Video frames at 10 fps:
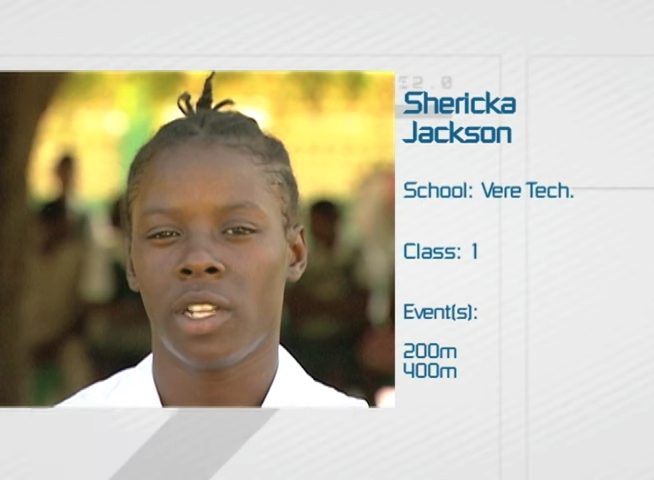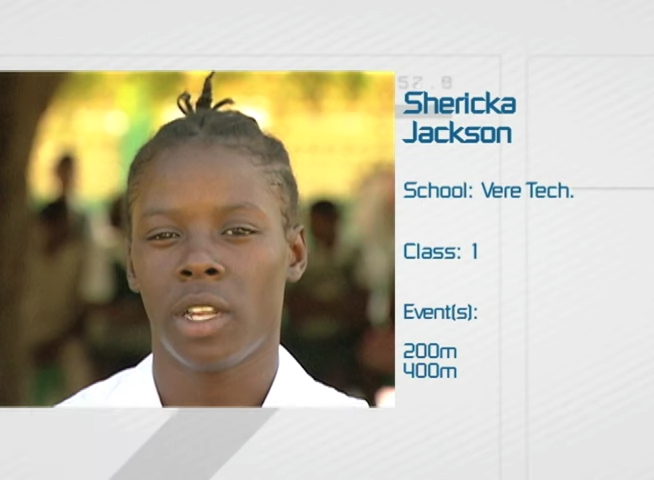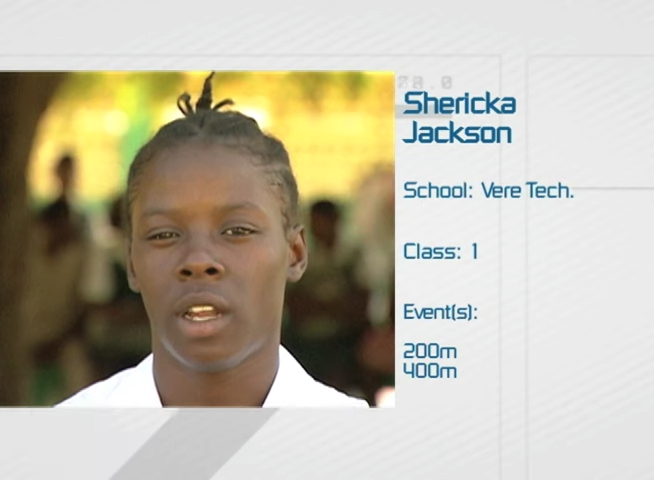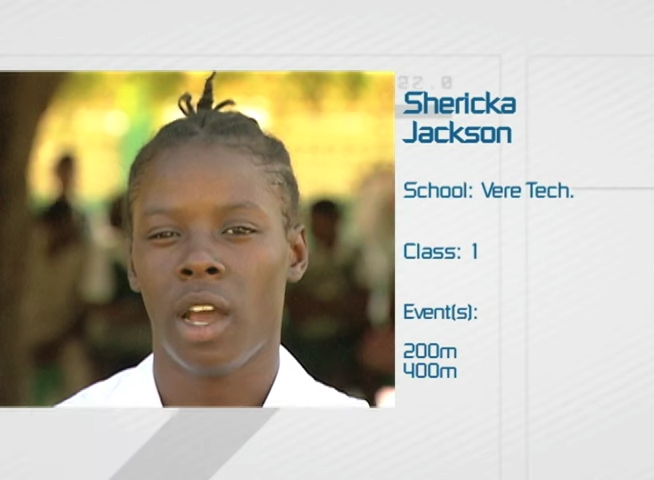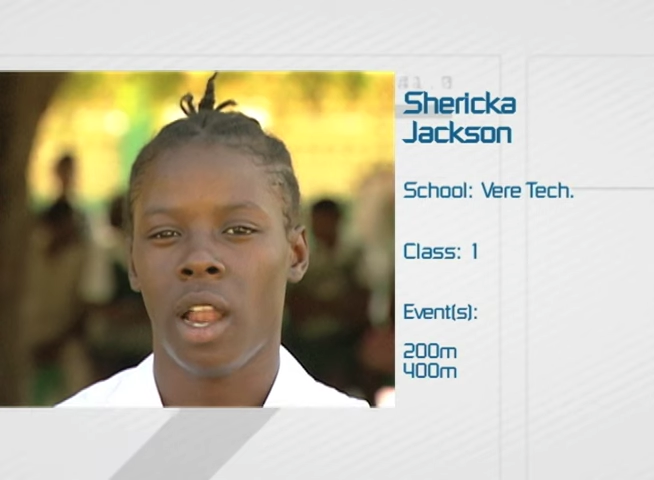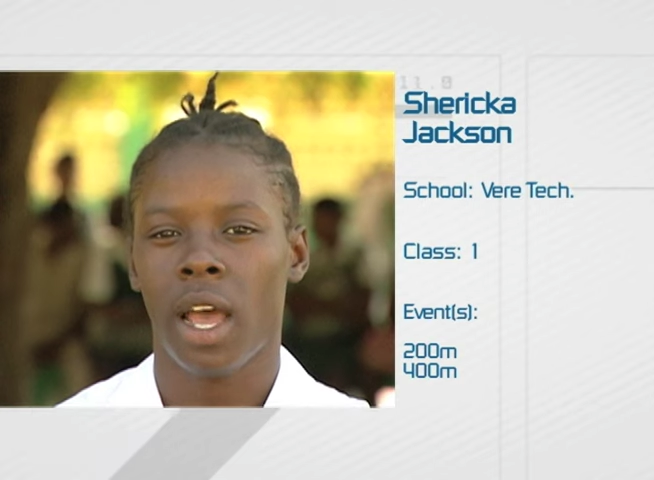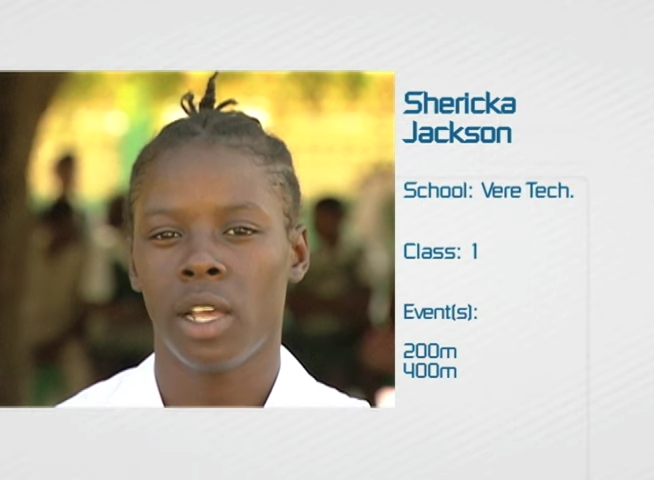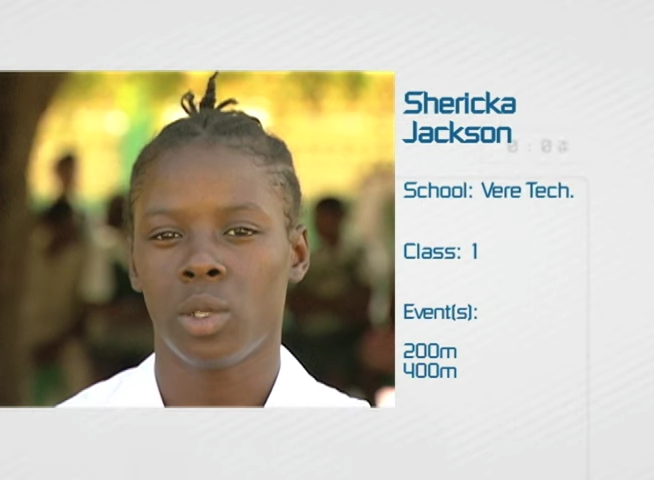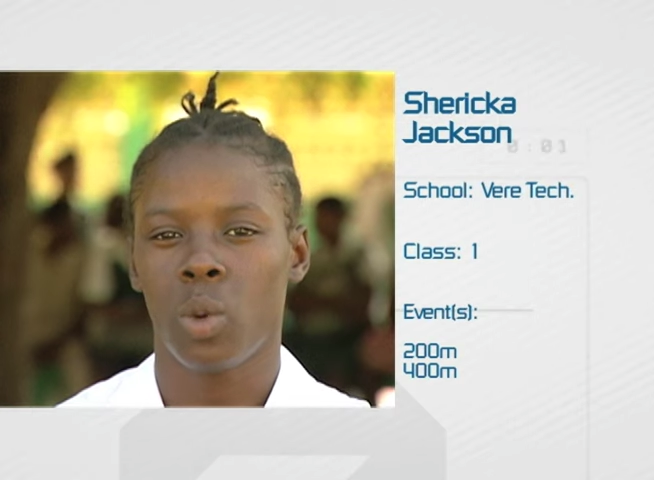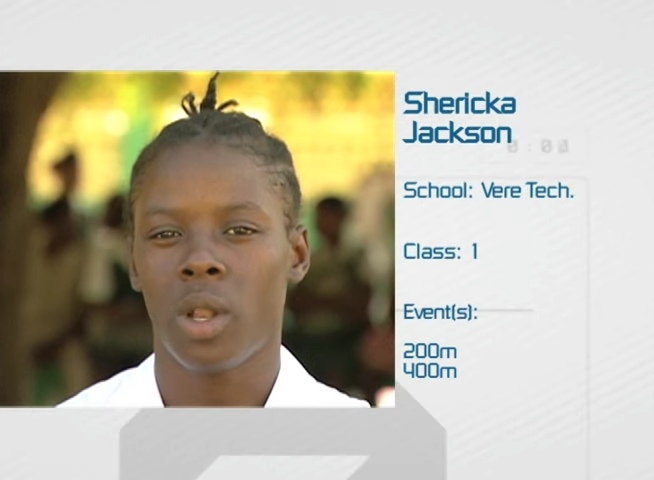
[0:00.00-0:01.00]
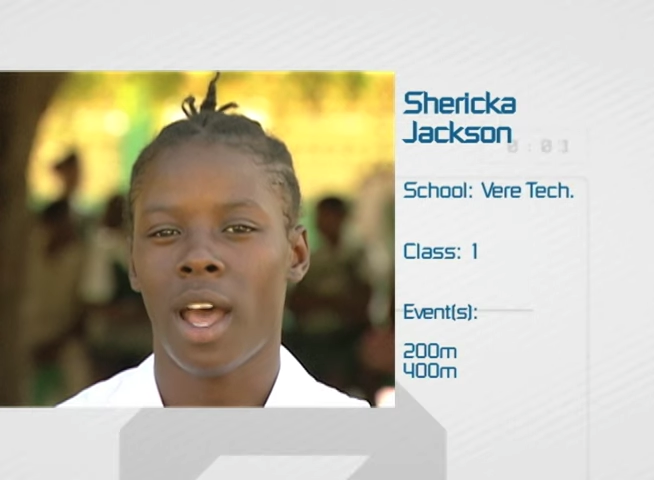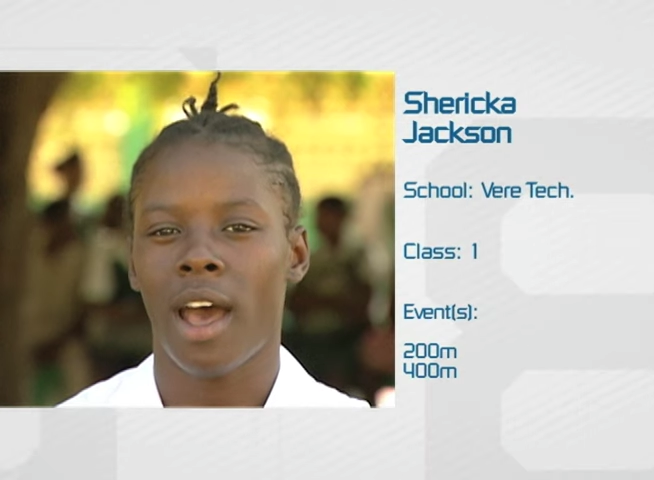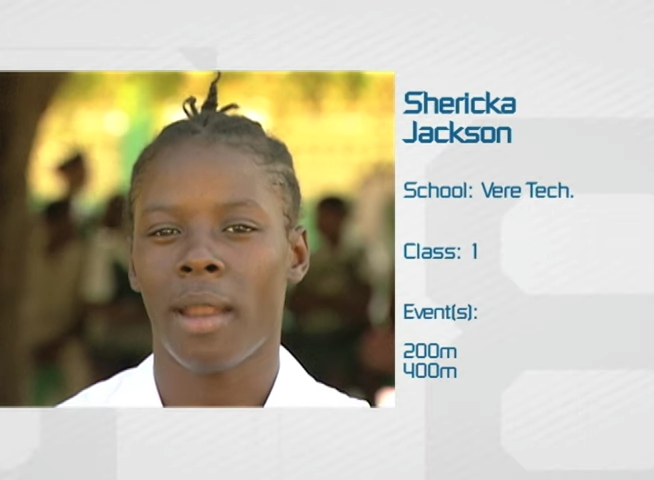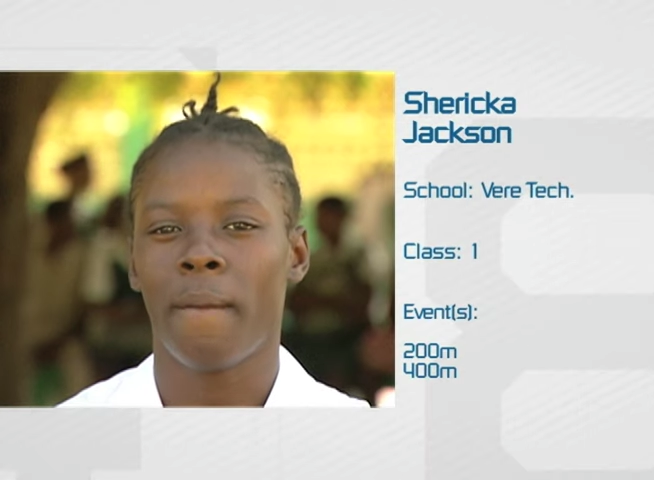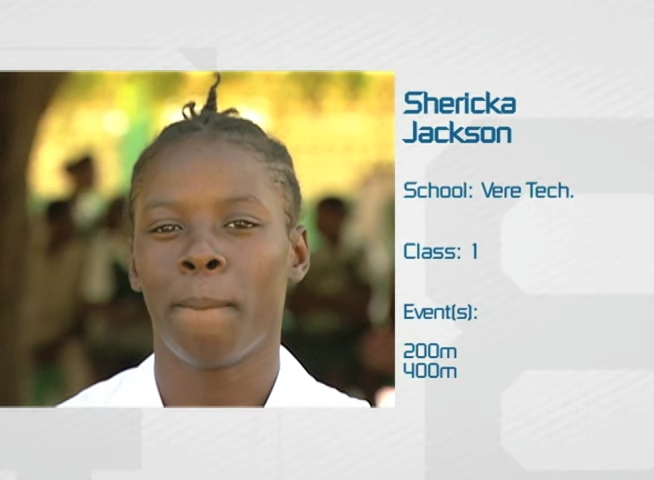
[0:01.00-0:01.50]
Technical High School
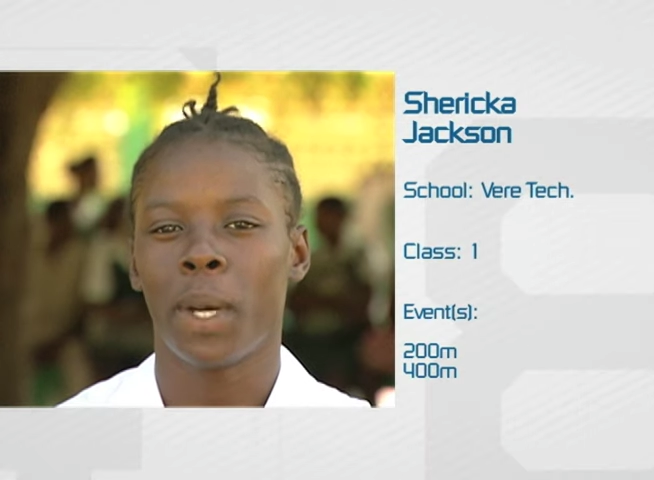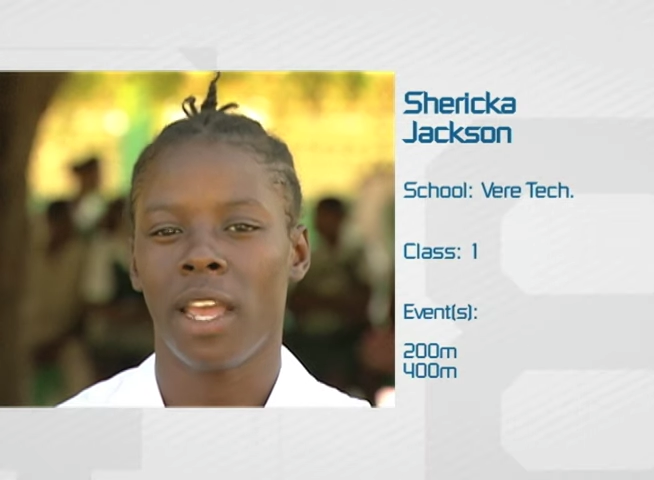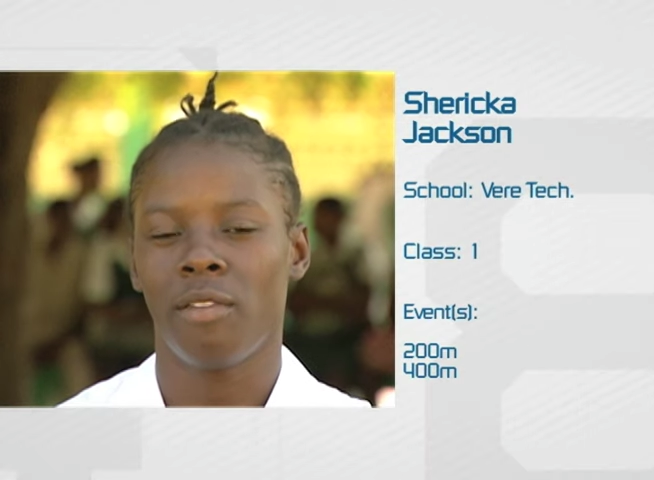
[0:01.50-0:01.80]
and my